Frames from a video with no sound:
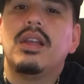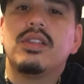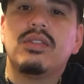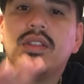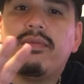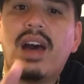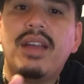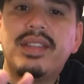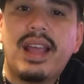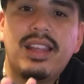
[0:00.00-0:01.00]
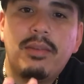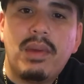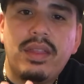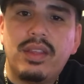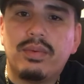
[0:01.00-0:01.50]
So the five cycling
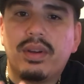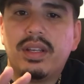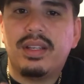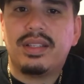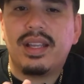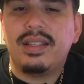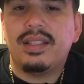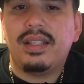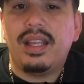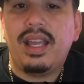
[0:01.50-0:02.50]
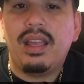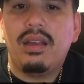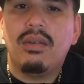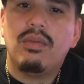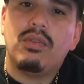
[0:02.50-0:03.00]
methods we're going to discuss today
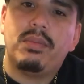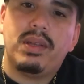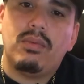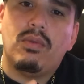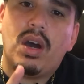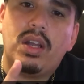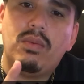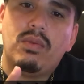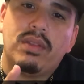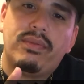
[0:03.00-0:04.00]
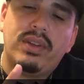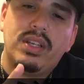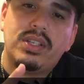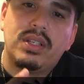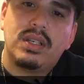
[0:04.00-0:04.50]
will be one with
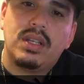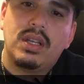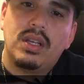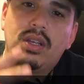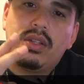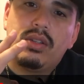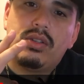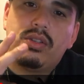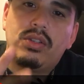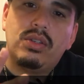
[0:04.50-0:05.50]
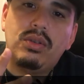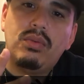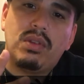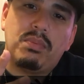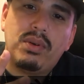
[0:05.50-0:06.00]
fish, two
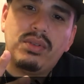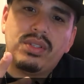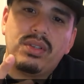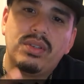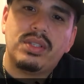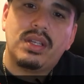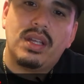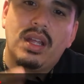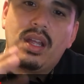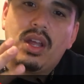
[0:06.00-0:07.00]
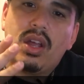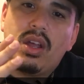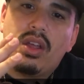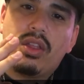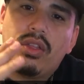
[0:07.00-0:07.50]
with boosters,
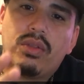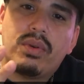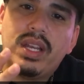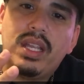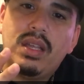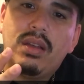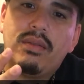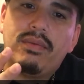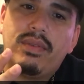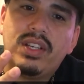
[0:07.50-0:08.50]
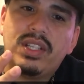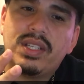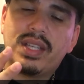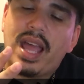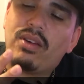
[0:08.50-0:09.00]
three fishless
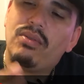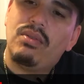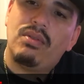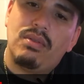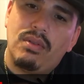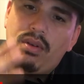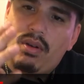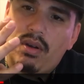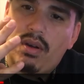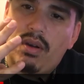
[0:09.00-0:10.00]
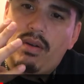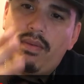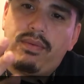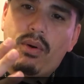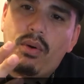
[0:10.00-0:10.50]
cycle,
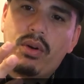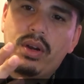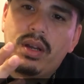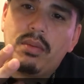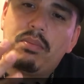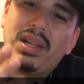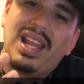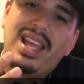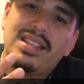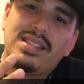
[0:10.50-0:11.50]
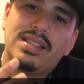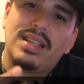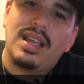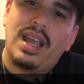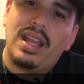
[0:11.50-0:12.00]
four plants,
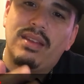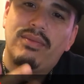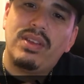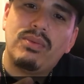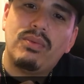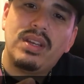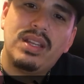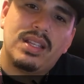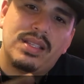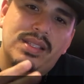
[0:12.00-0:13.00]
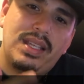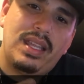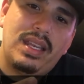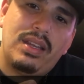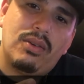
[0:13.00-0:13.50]
and the fifth one
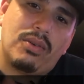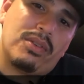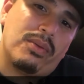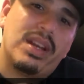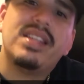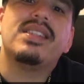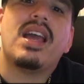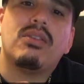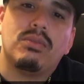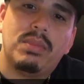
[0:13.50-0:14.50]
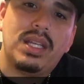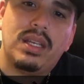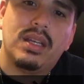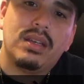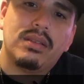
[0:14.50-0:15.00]
seeded or already cycled
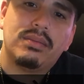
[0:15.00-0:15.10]
media.